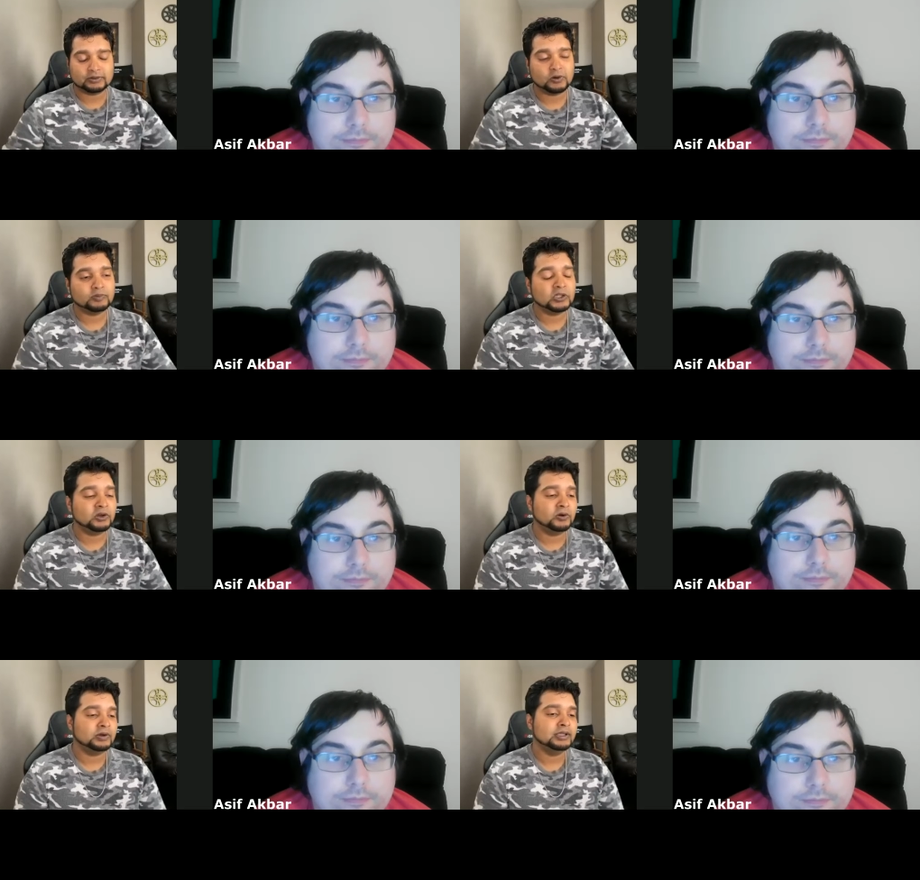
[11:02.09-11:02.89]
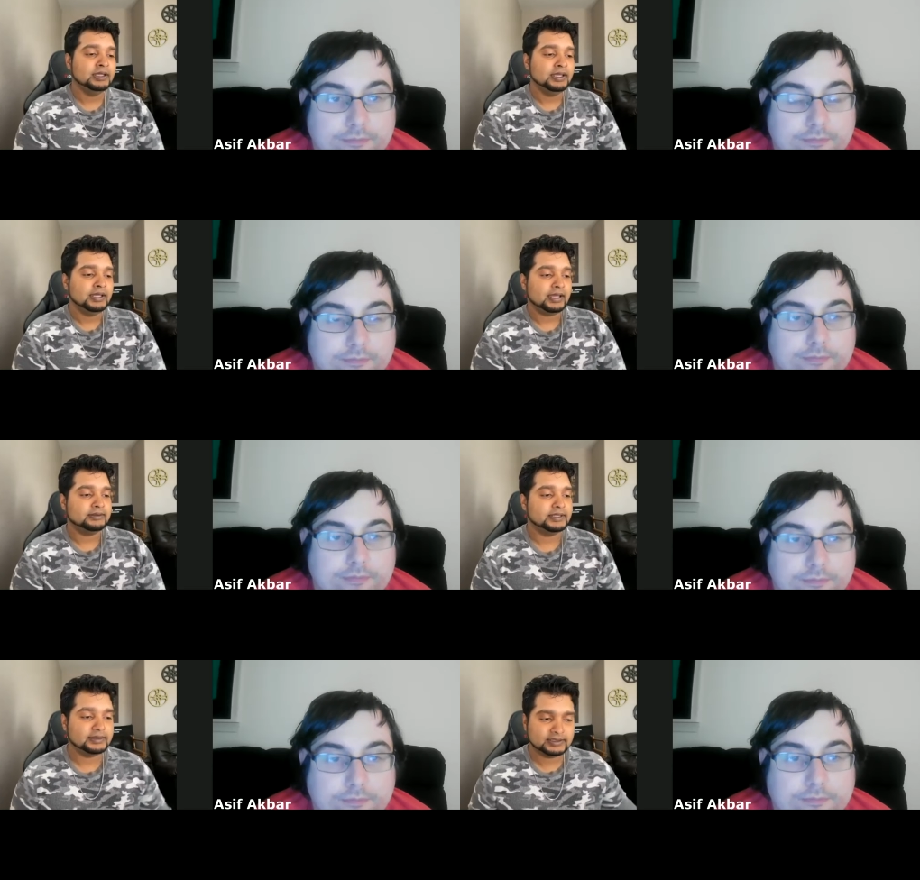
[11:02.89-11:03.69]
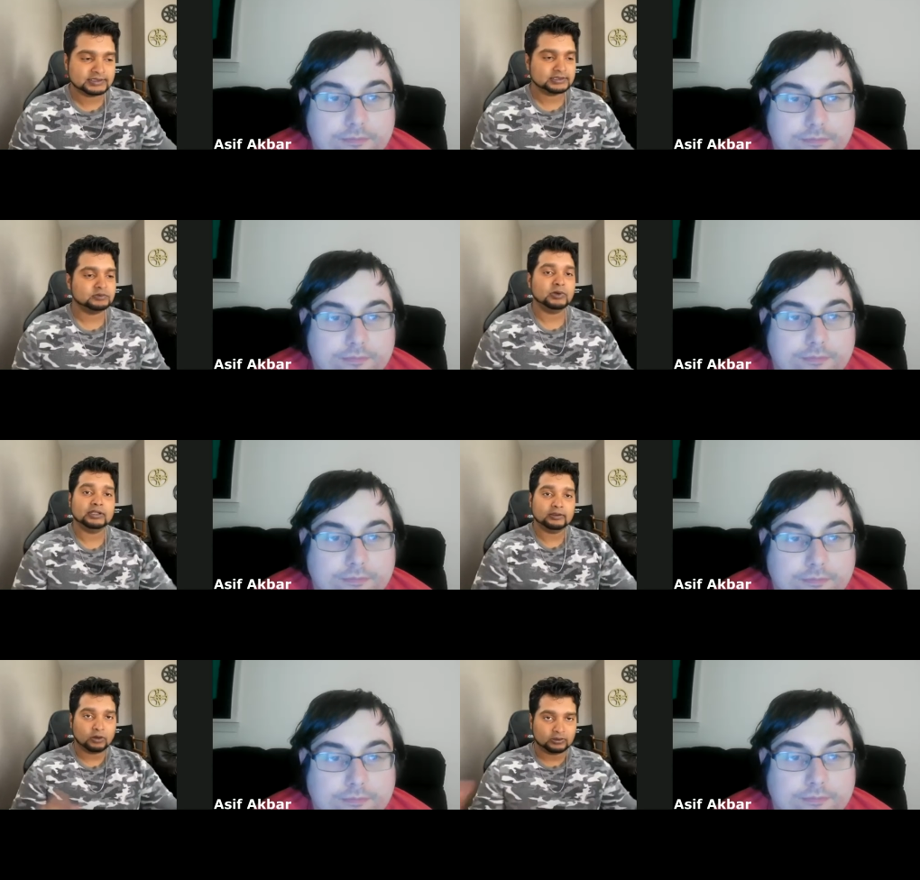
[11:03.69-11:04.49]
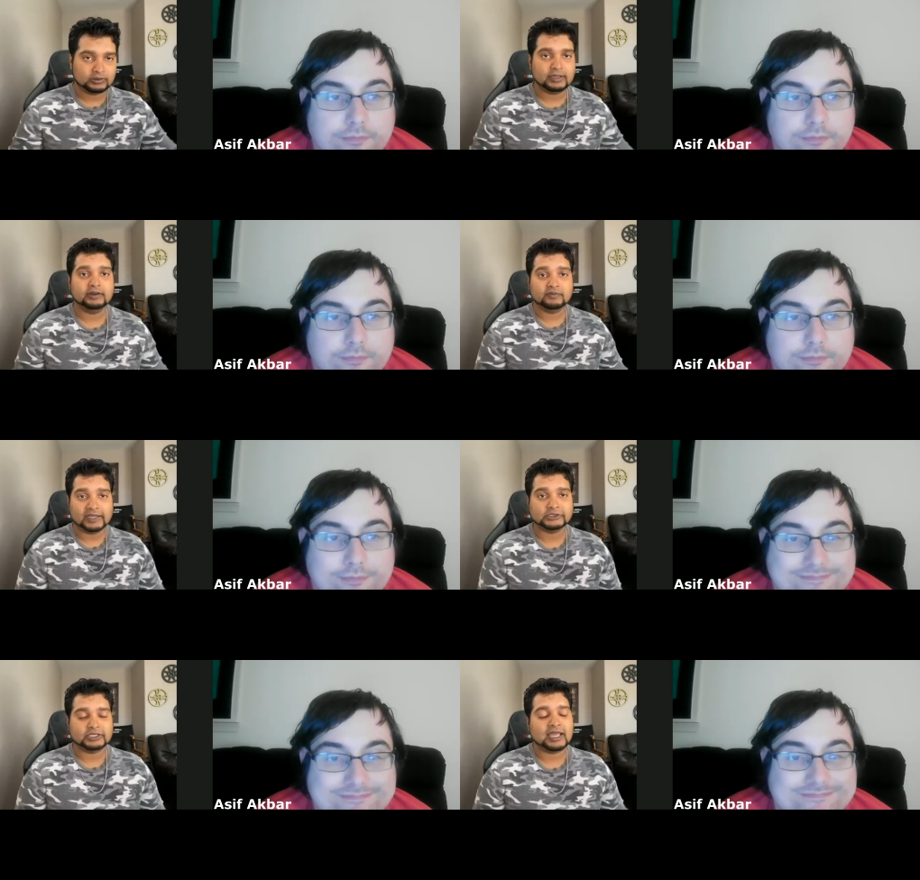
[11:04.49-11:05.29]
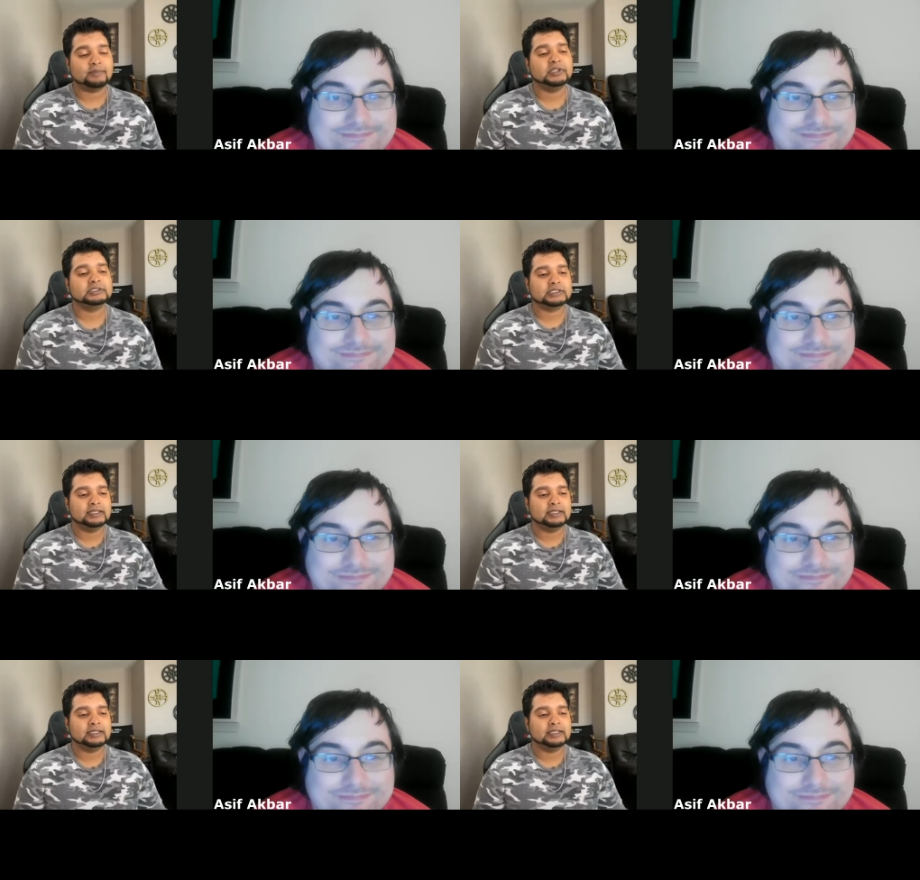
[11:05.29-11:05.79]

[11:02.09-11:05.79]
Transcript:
Speaker 1: home alone. And then this is when that invasion happens.